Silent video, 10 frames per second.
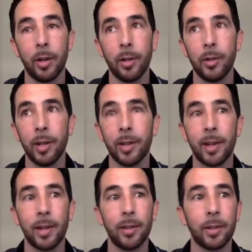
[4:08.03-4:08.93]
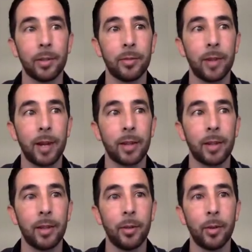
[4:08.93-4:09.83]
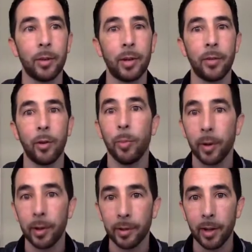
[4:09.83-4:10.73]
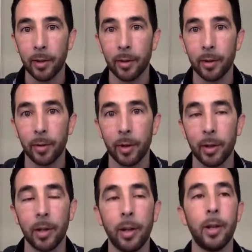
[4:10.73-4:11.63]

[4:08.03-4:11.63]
You take that and you look at the fact that, they're not even open on Saturday, right?